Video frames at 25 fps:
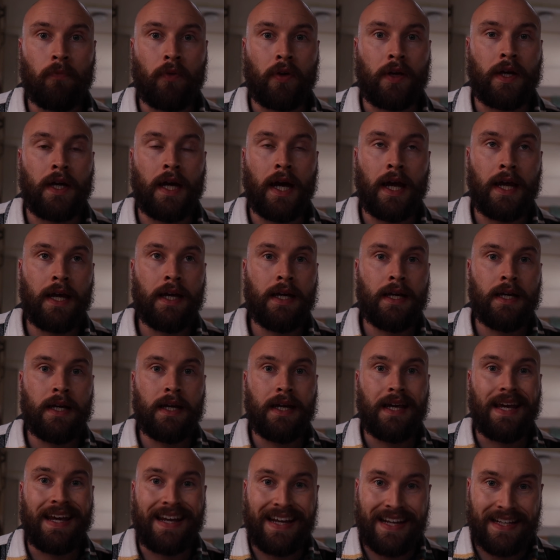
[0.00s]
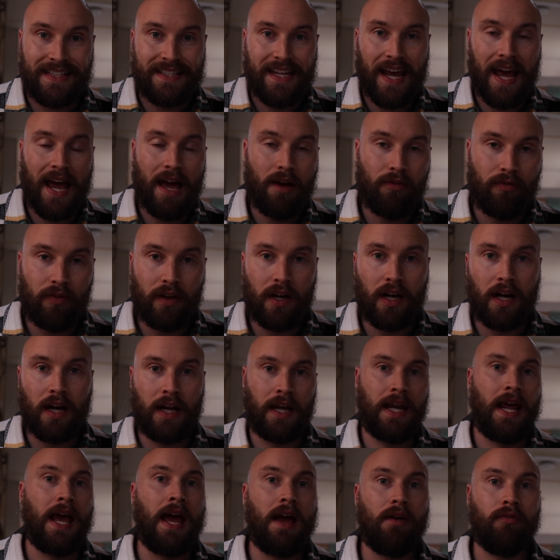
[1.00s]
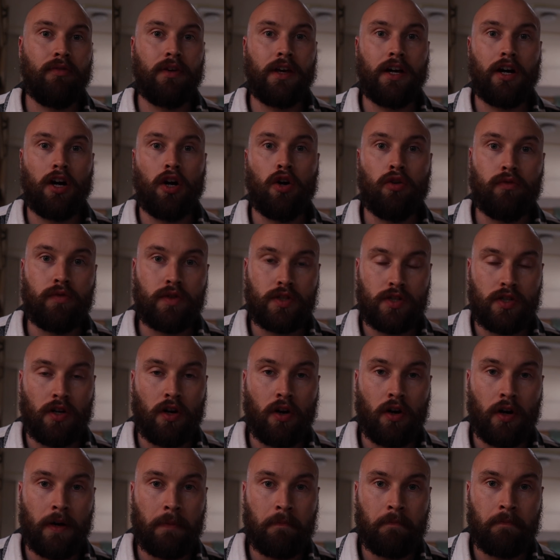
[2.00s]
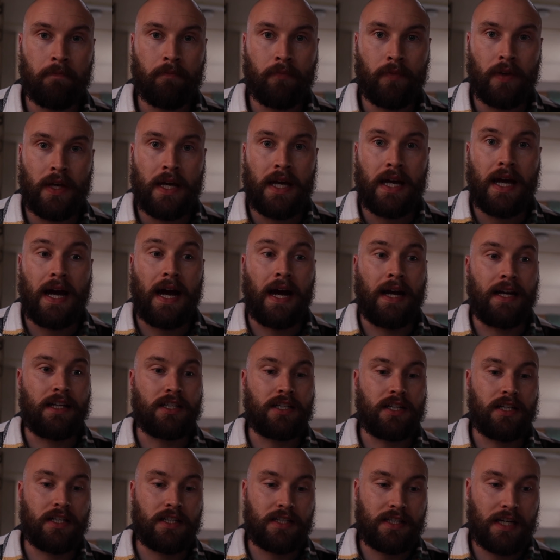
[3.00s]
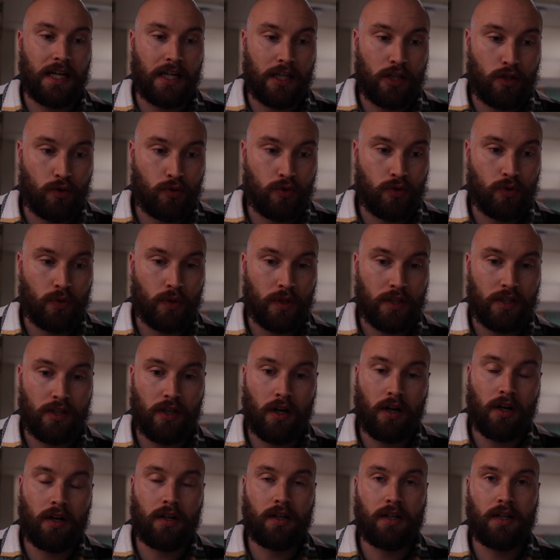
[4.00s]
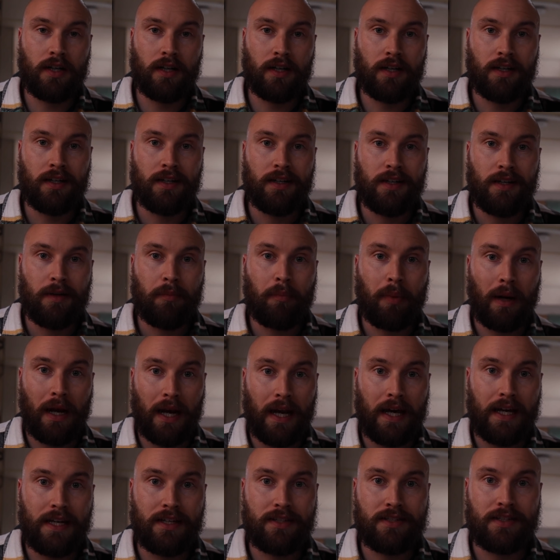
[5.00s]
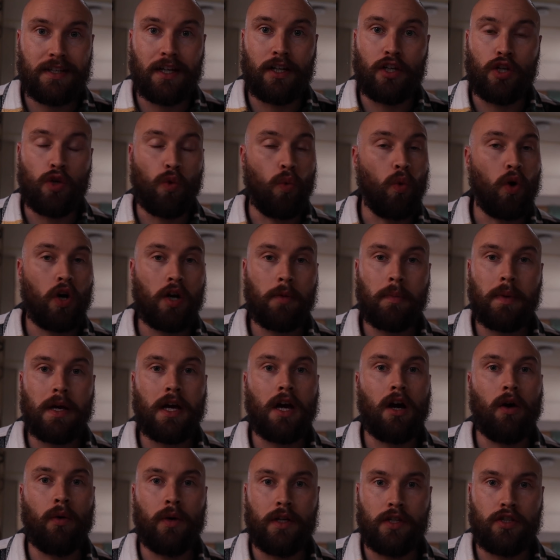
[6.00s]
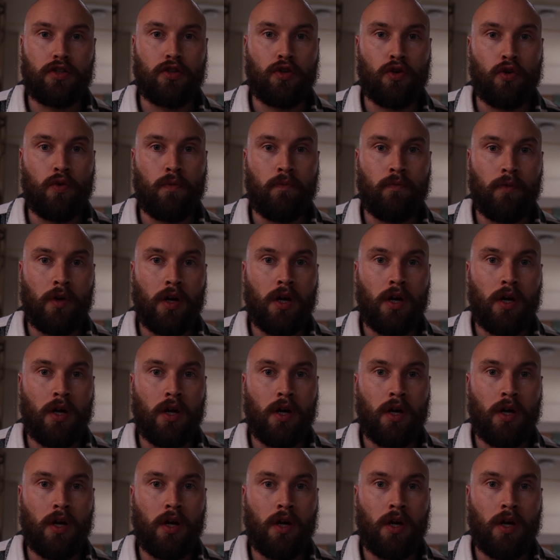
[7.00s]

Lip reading: okay, it gets heavier and heavier over time, and it's going to take you to a darker place than you want to be going to.